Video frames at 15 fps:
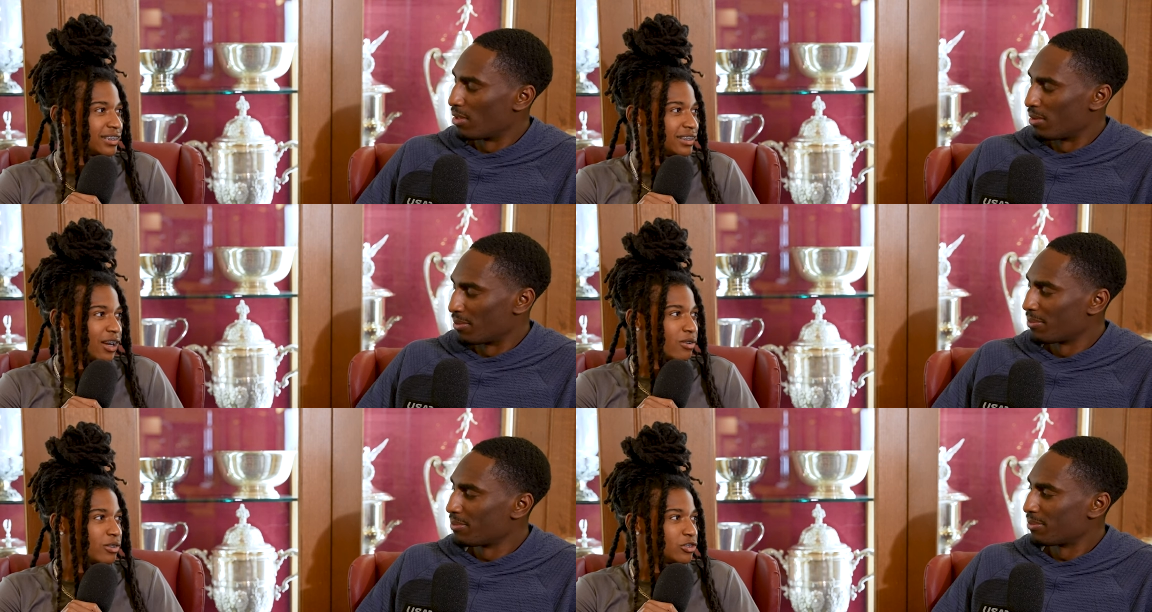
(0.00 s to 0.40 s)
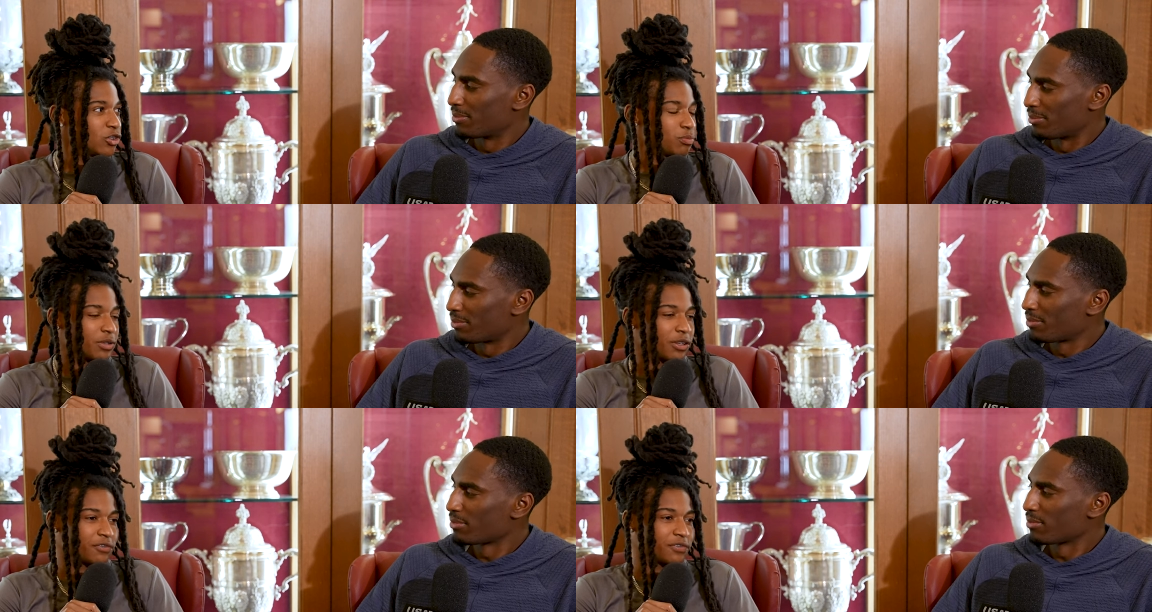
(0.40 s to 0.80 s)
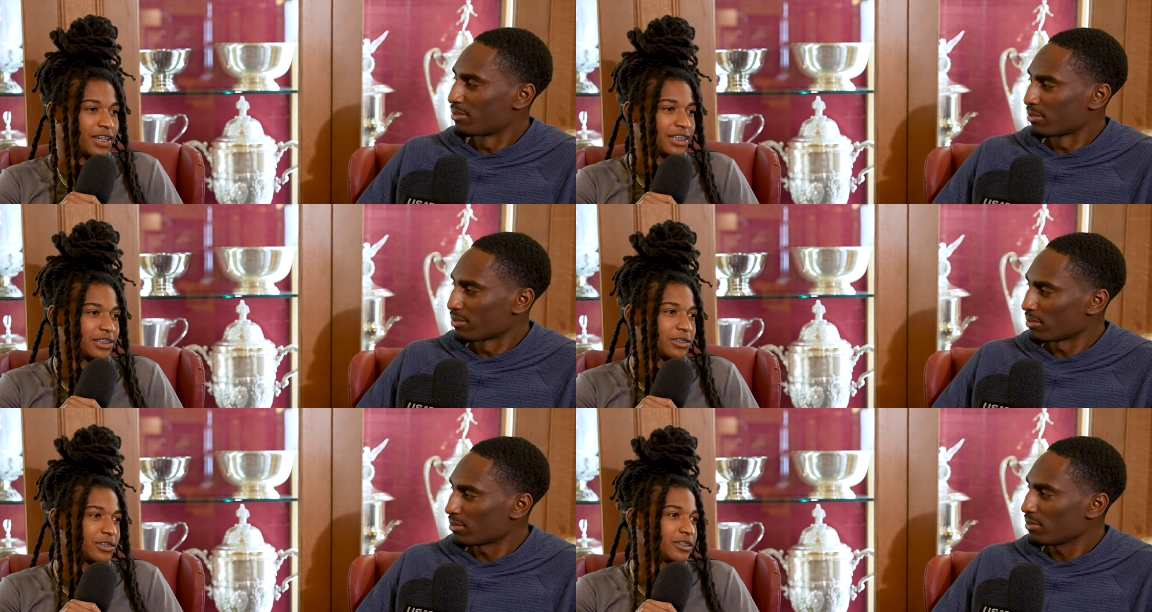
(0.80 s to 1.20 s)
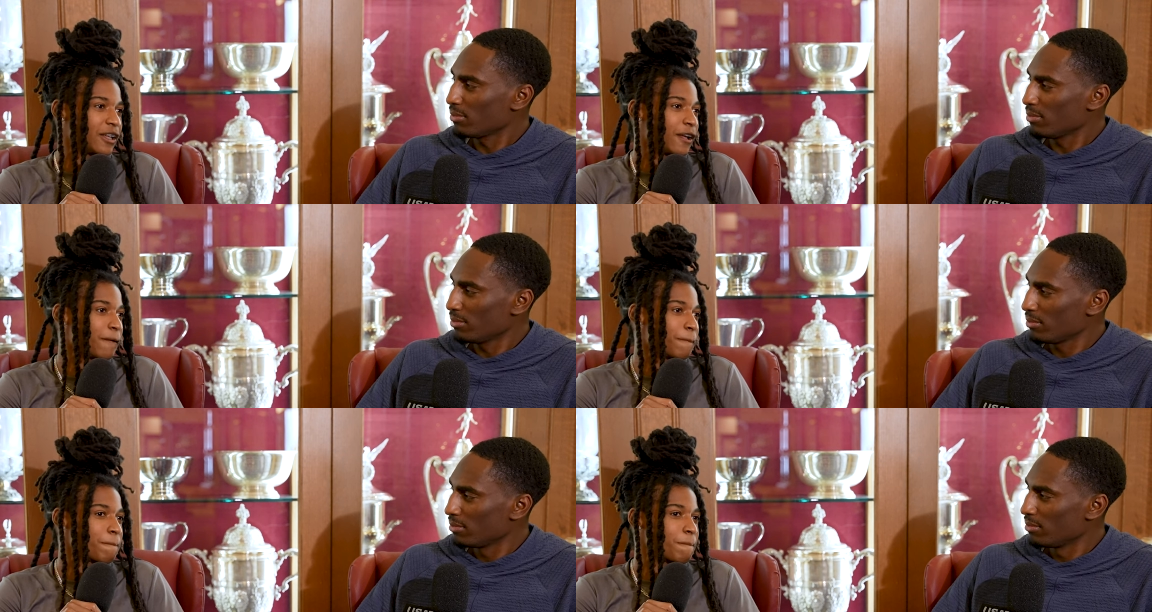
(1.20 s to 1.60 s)
Speaker 1: So I always open up fast. So it's
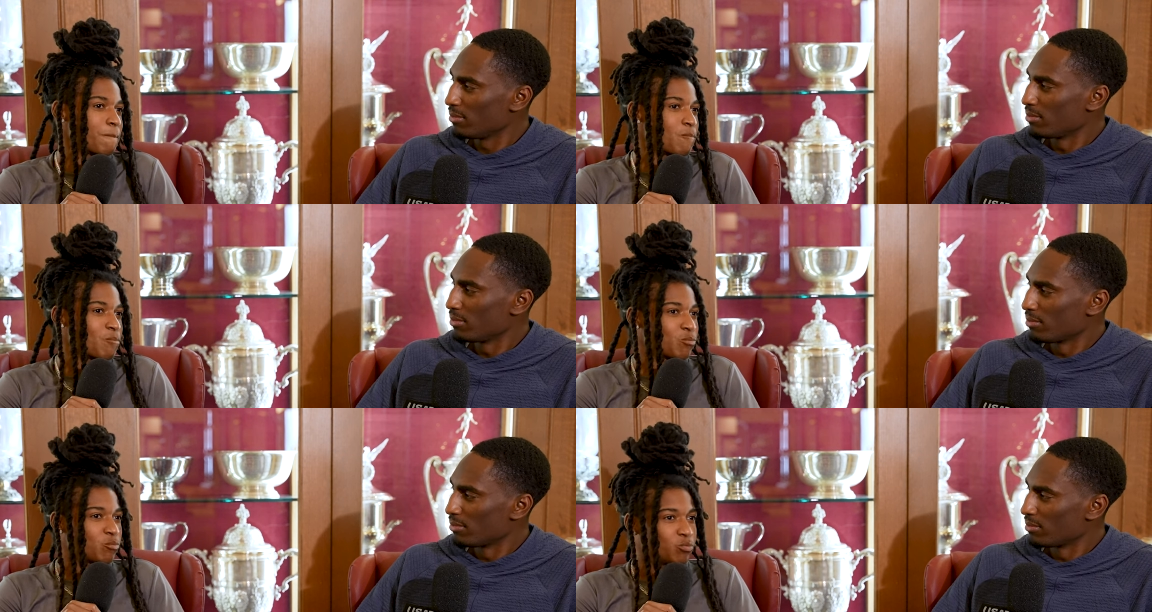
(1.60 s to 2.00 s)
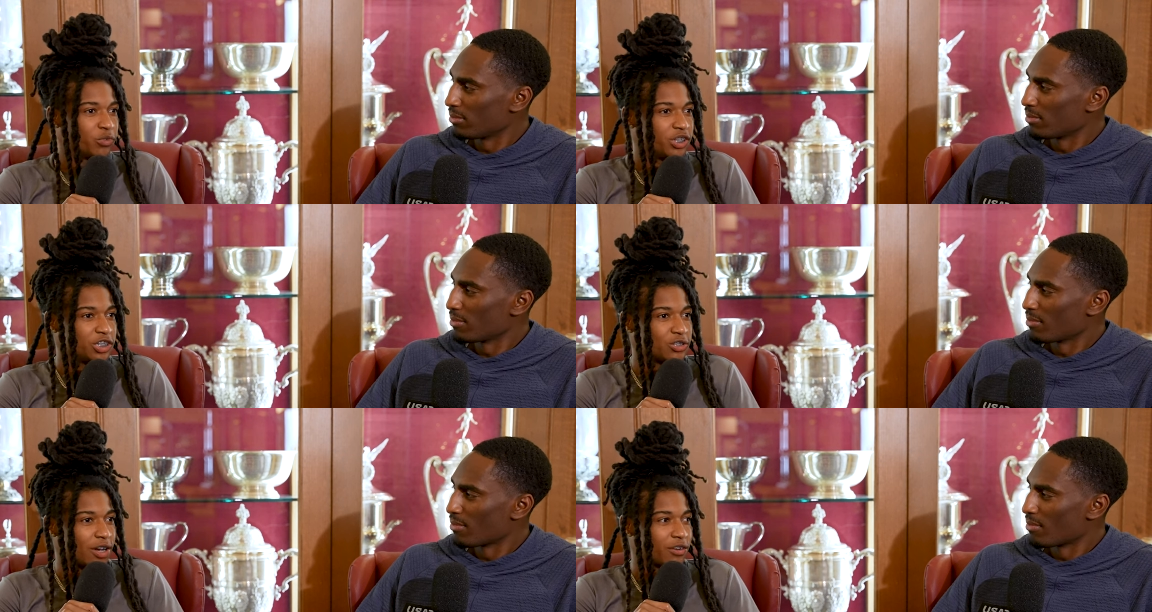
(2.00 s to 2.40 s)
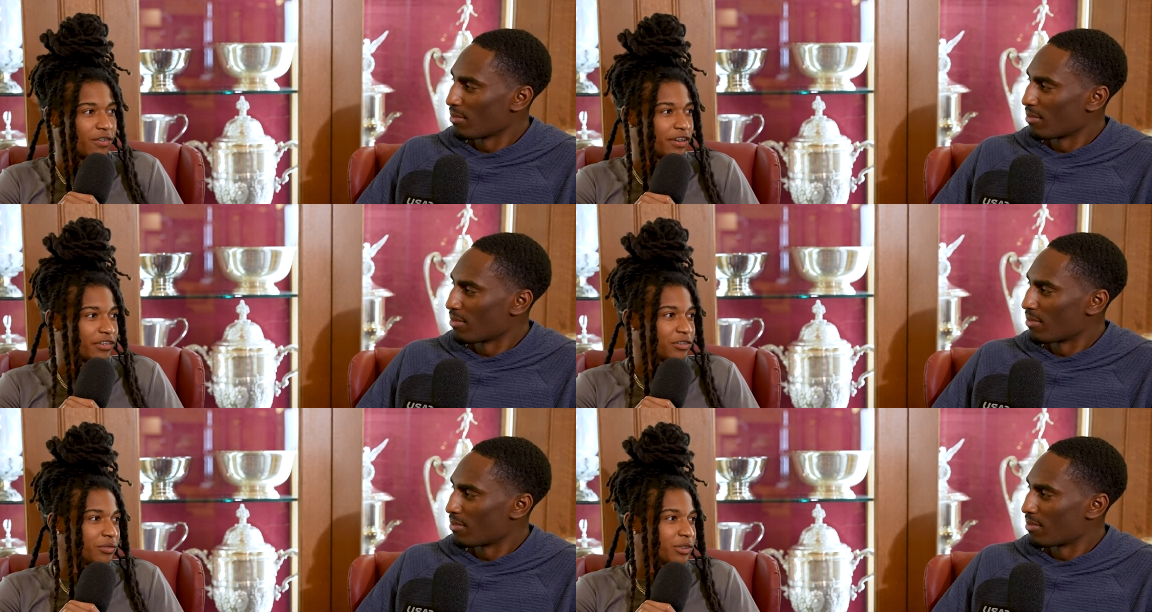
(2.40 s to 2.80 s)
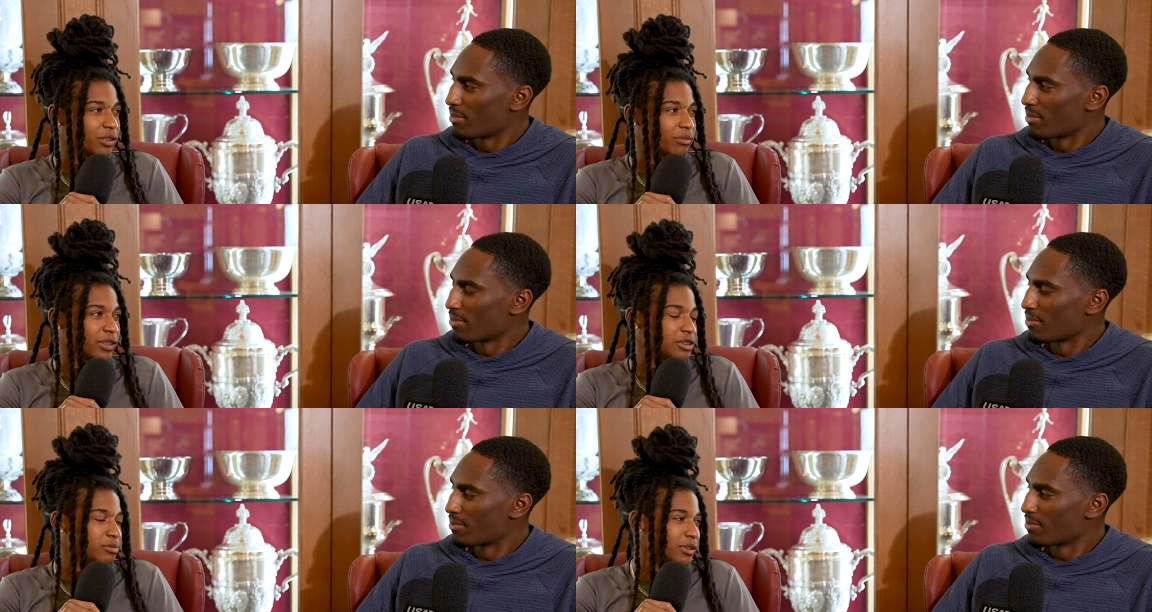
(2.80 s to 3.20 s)
like, we know I don't have to
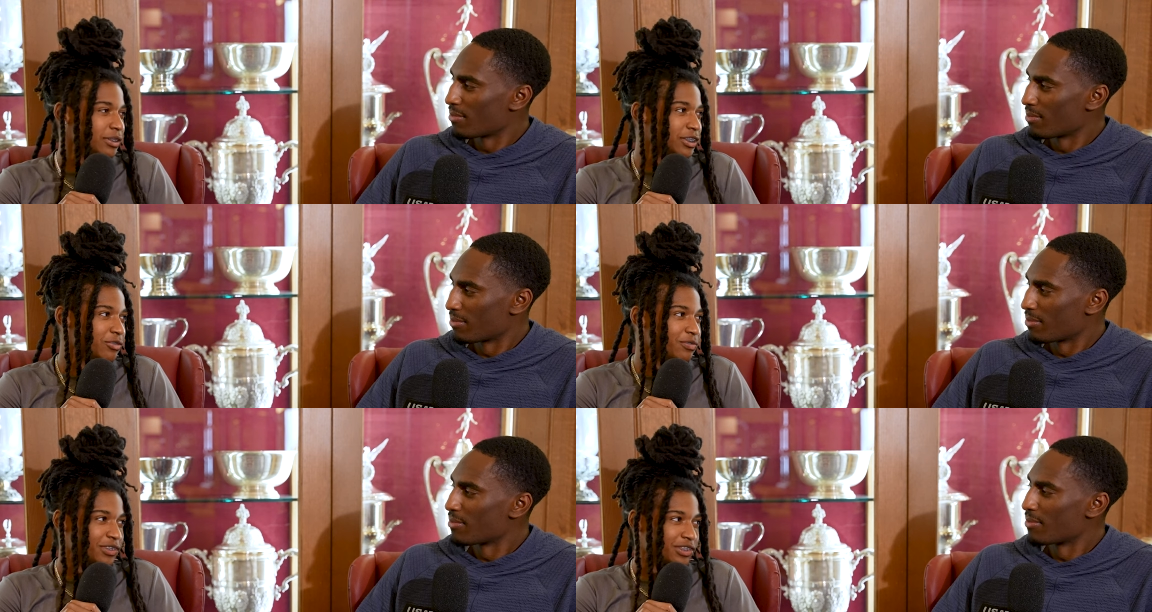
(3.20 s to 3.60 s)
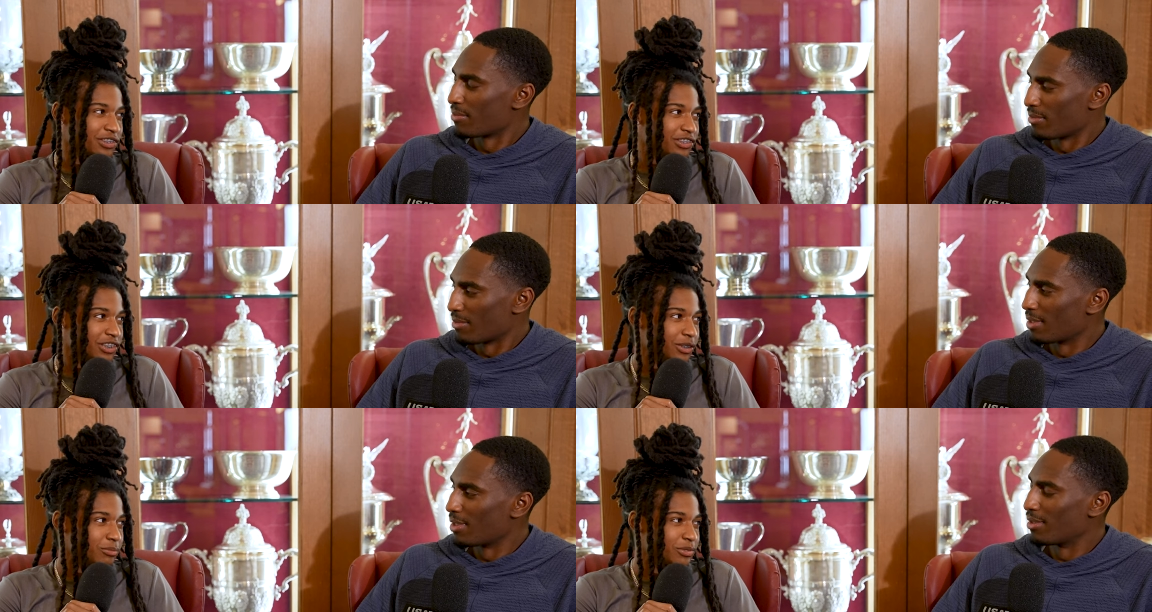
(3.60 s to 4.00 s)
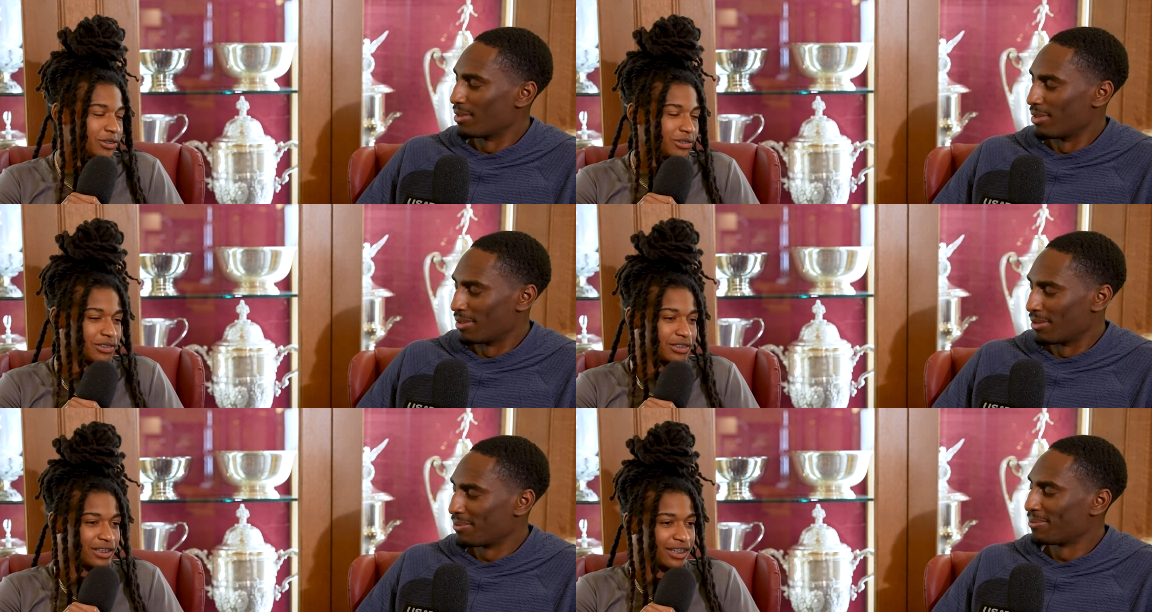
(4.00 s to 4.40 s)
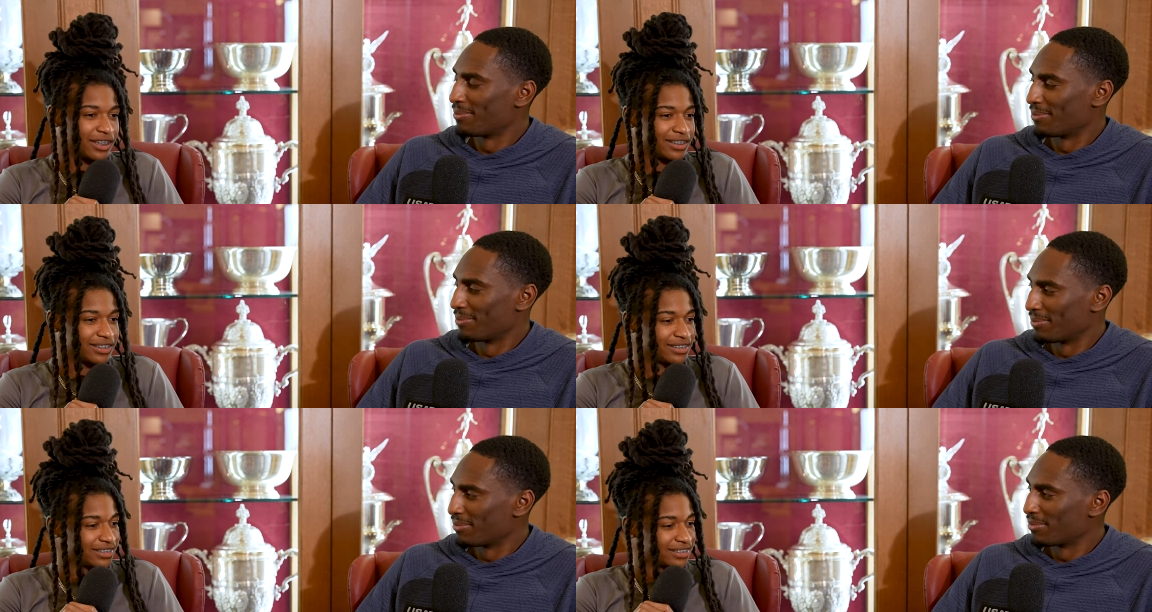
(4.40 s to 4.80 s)
really race myself into shape. So yeah. It's
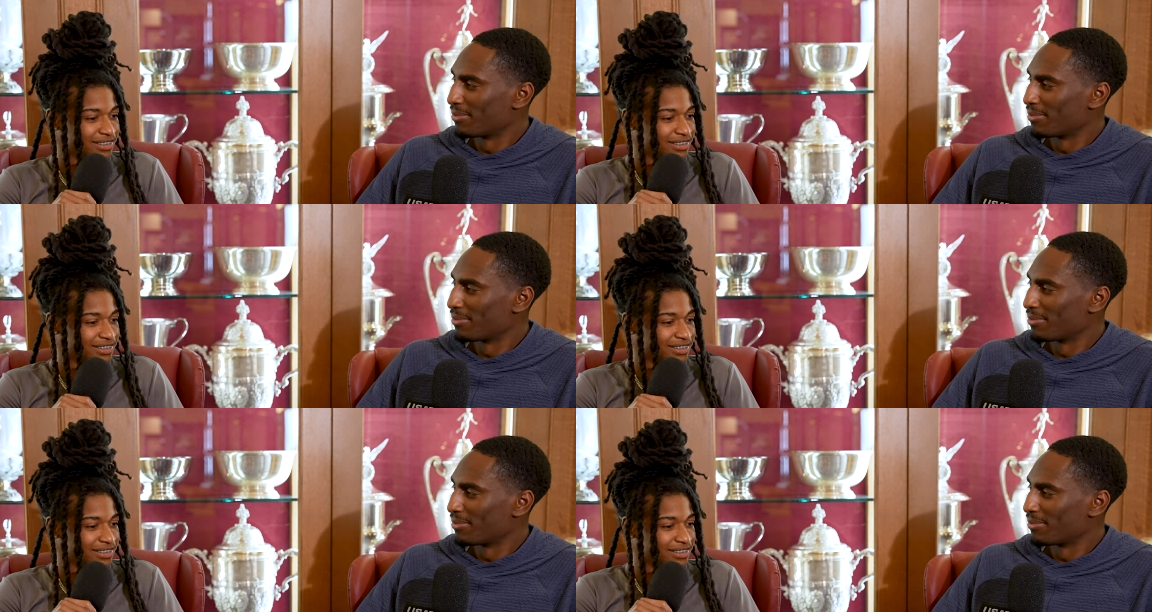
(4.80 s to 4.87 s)
like,